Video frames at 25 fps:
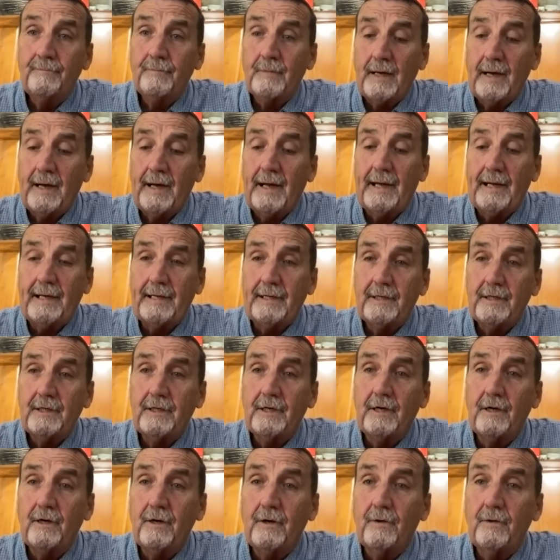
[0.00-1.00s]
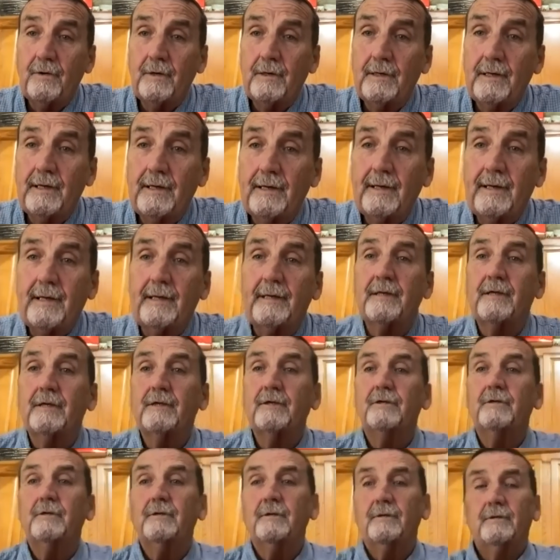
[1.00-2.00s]
I had to go and they had to
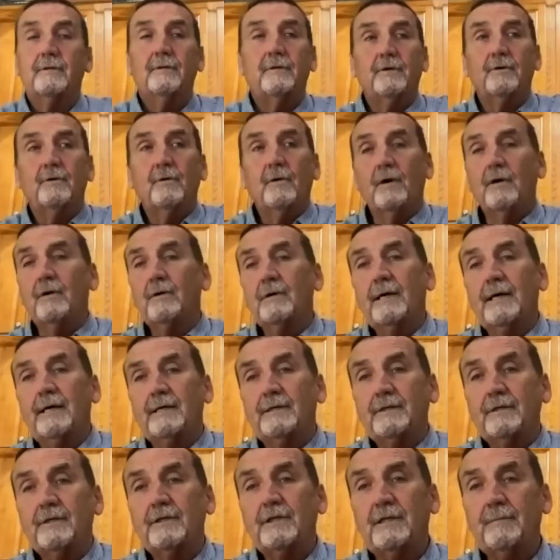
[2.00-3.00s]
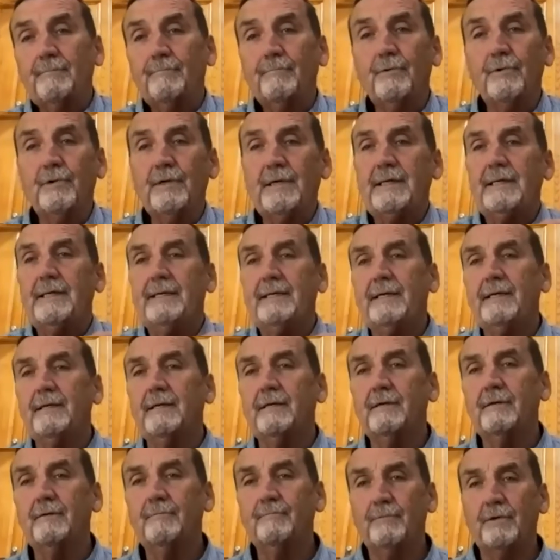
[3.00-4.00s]
do all kinds of
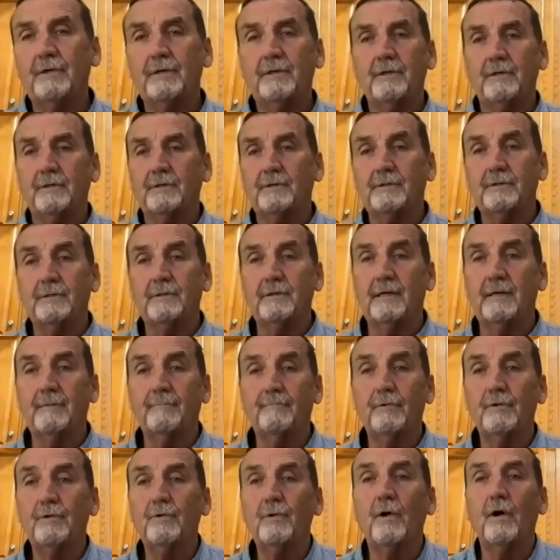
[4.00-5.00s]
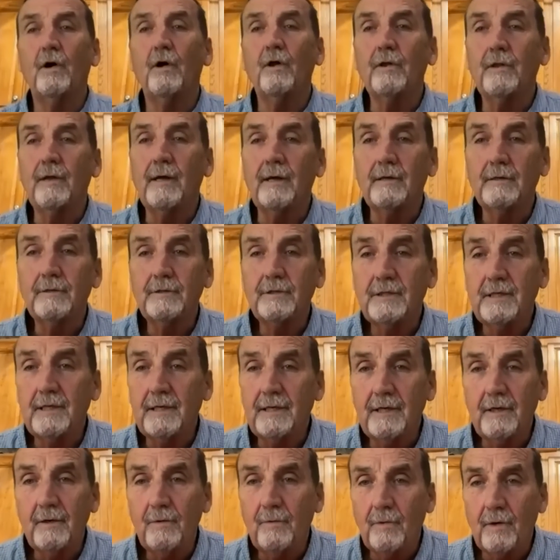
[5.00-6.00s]
debris because it blew all the
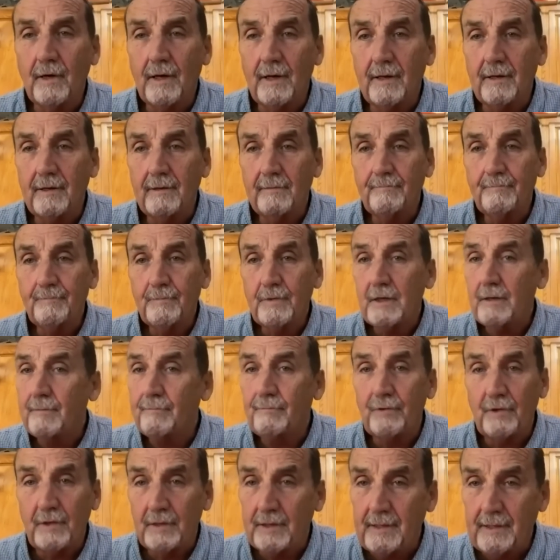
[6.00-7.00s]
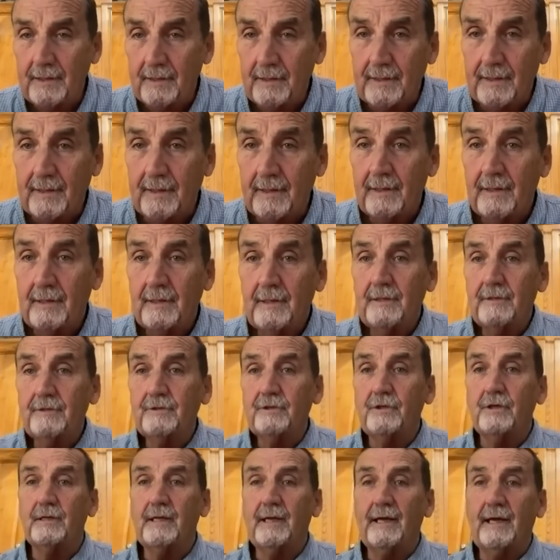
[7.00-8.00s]
skin away completely.
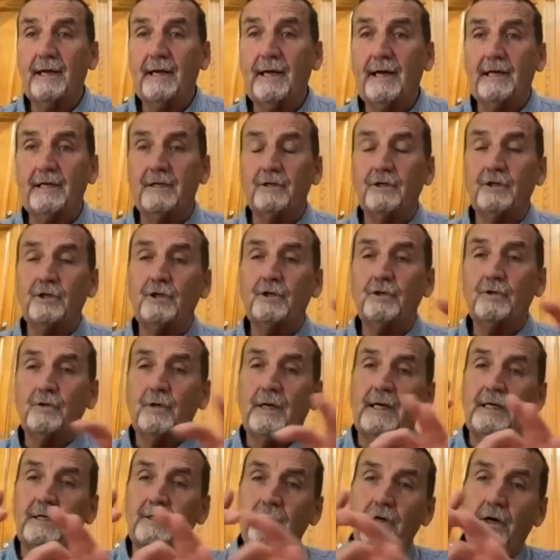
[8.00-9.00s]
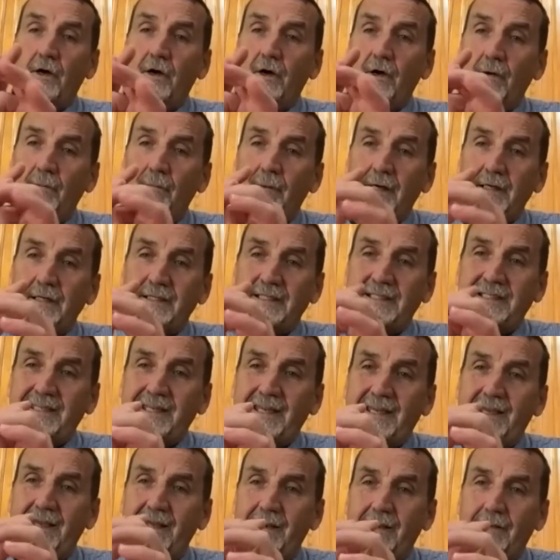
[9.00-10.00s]
So they had to stretch all my
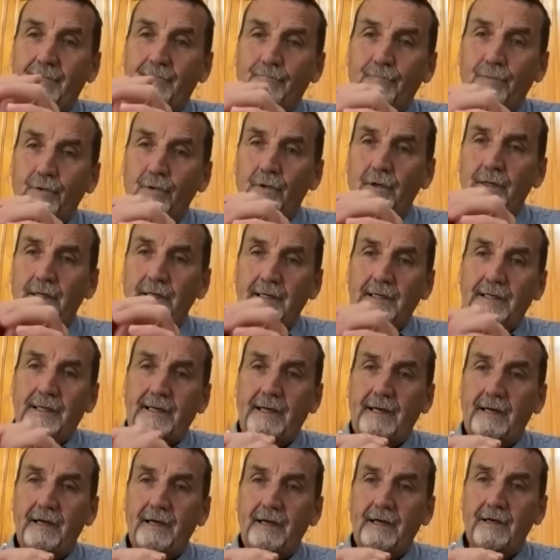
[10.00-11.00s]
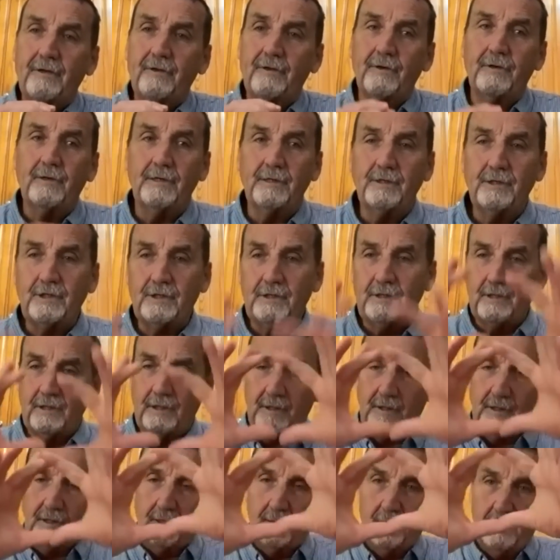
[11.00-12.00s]
skin and pull it together. And there's
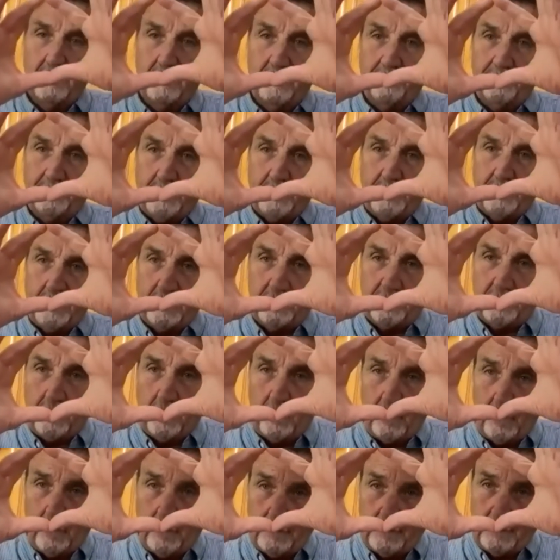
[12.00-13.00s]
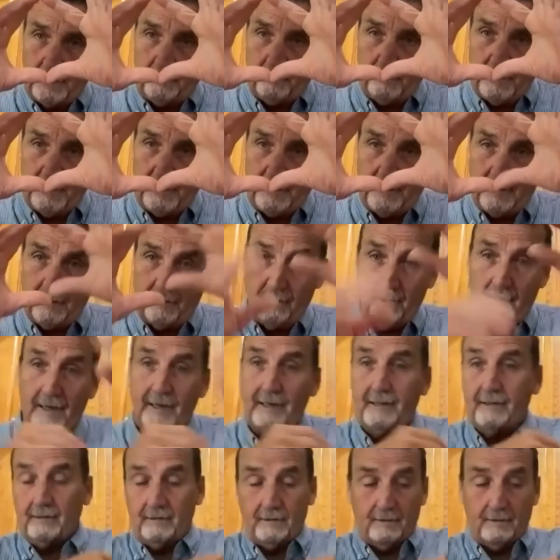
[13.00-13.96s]
still a, a scar that's big, right?